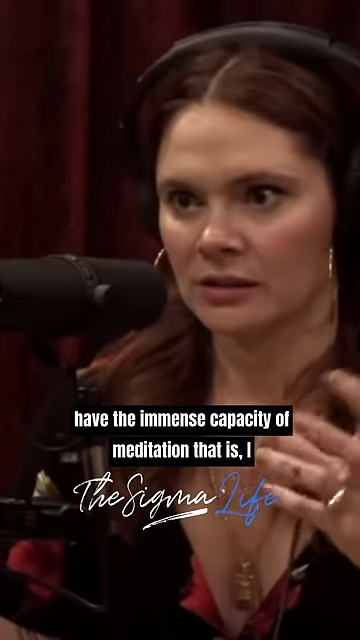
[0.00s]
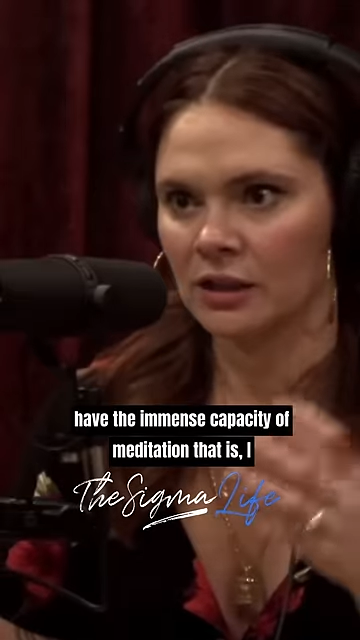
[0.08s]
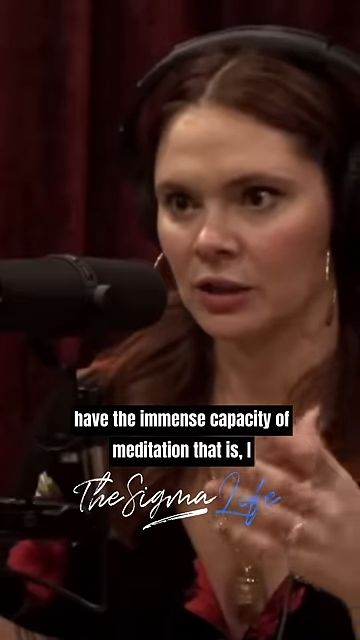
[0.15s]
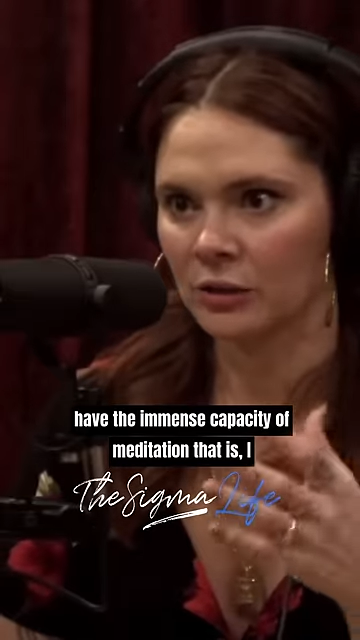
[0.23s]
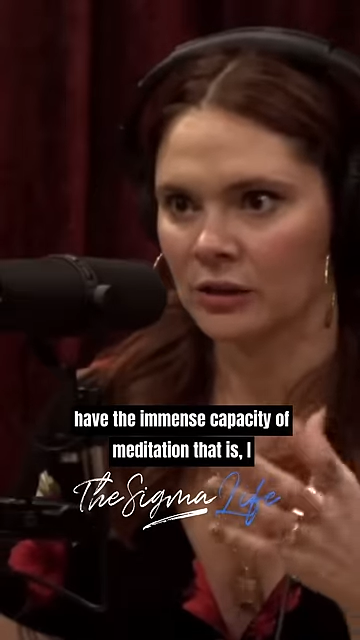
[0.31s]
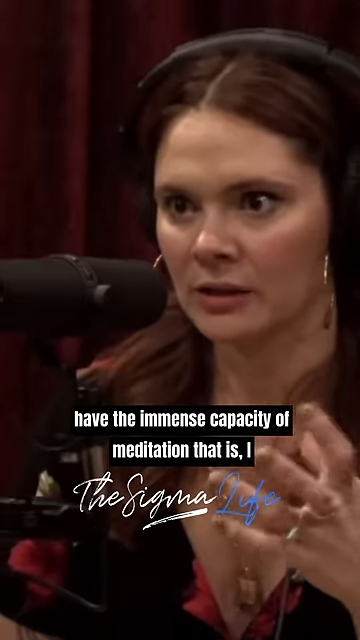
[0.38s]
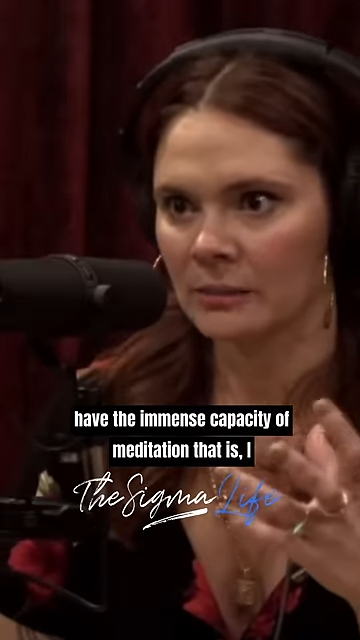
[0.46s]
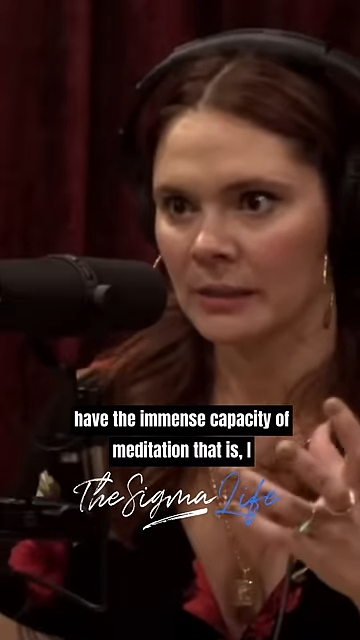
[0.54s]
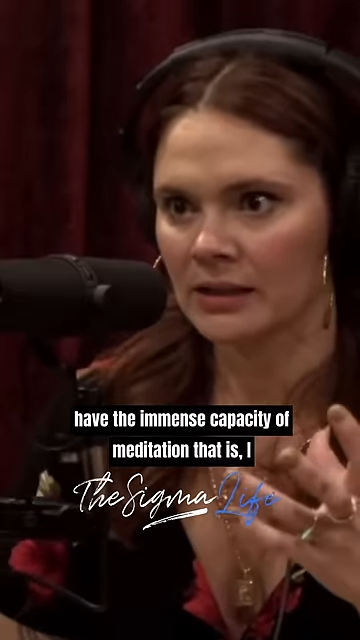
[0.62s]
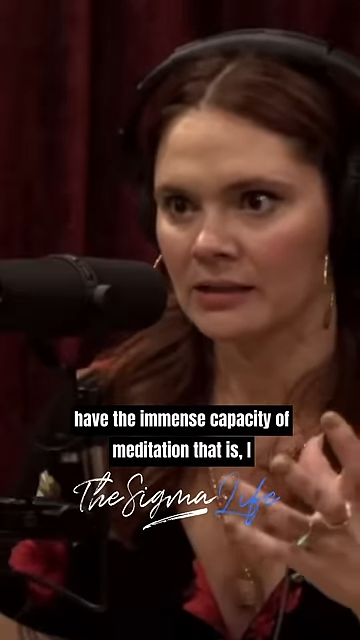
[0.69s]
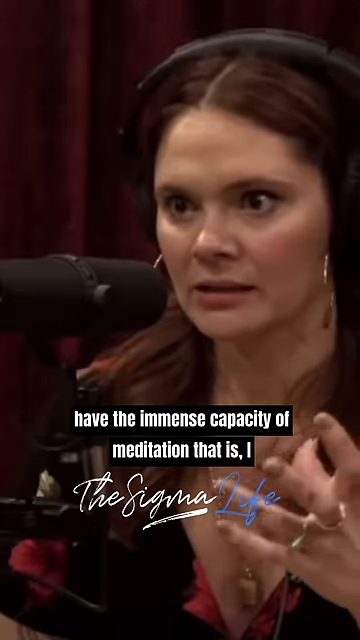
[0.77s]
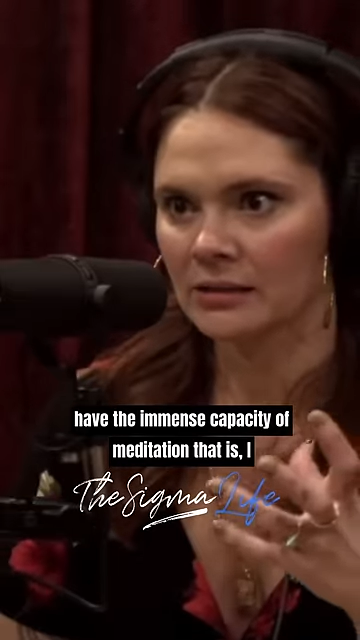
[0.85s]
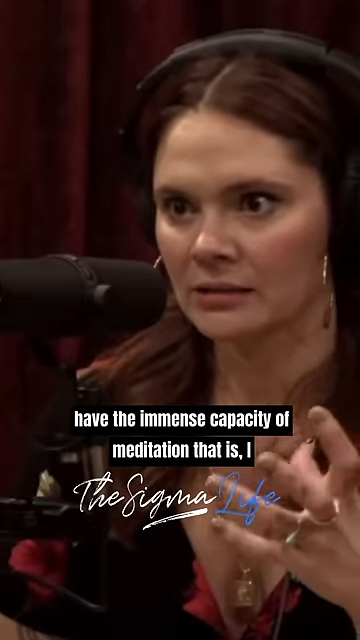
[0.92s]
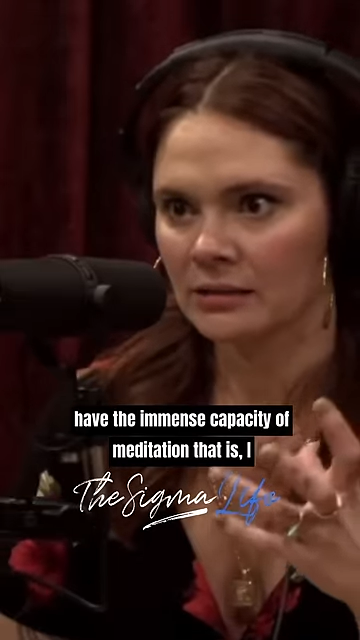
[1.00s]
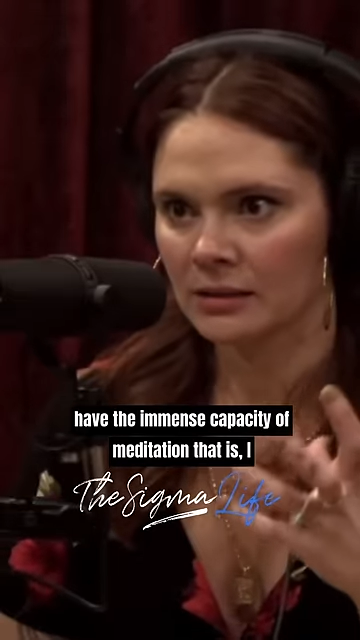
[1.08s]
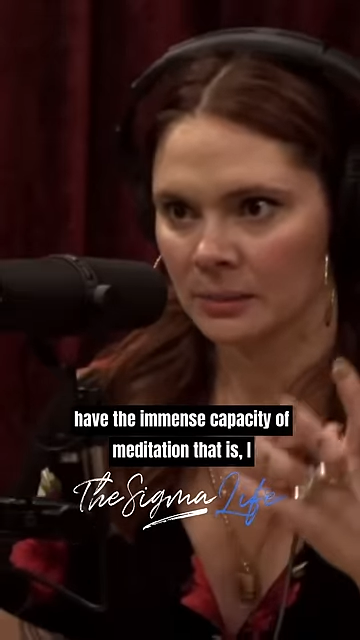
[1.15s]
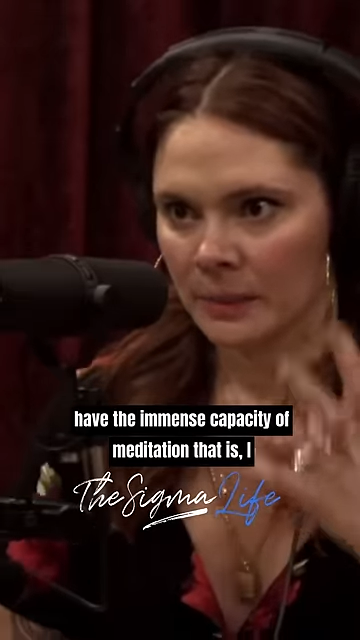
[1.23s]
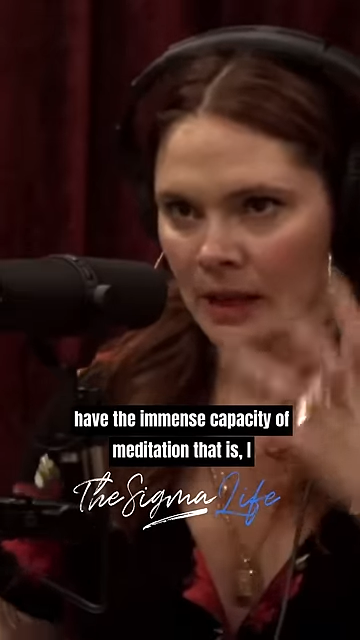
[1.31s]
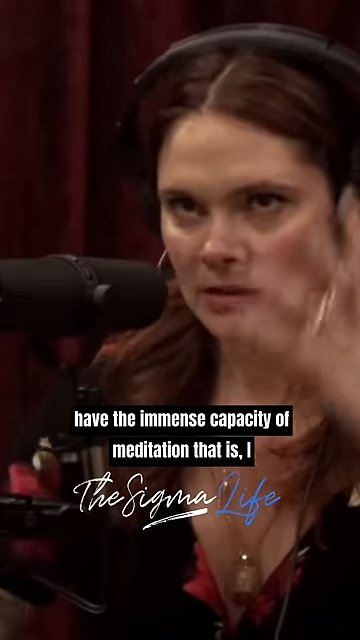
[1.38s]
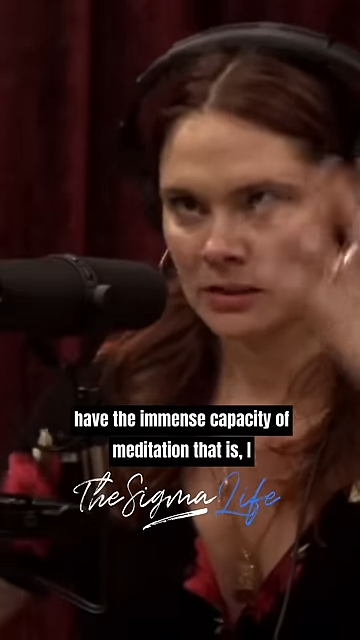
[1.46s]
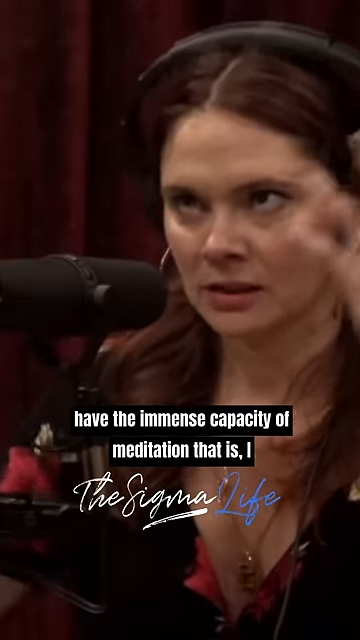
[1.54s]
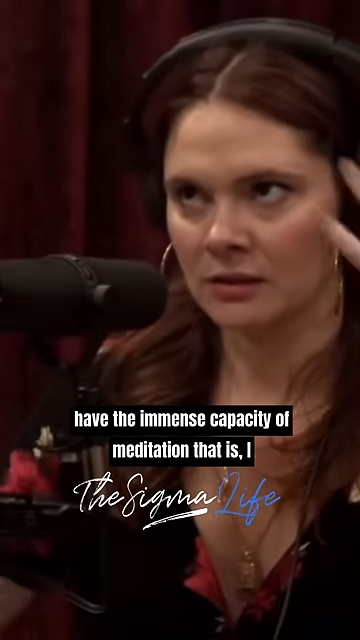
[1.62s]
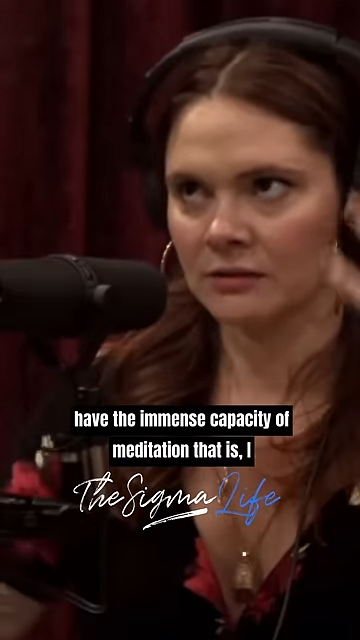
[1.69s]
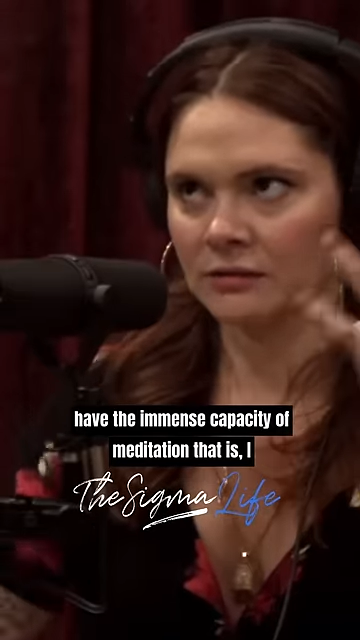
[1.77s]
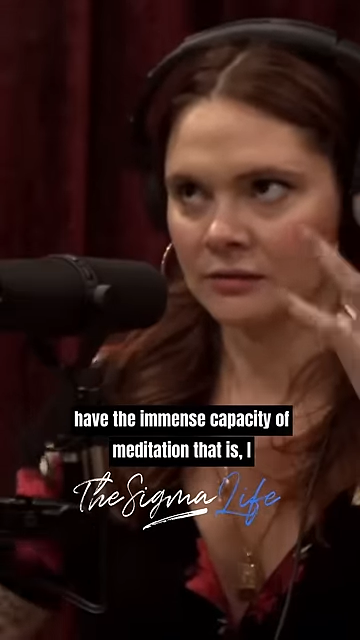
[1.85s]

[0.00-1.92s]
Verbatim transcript: you know, the immense capacity of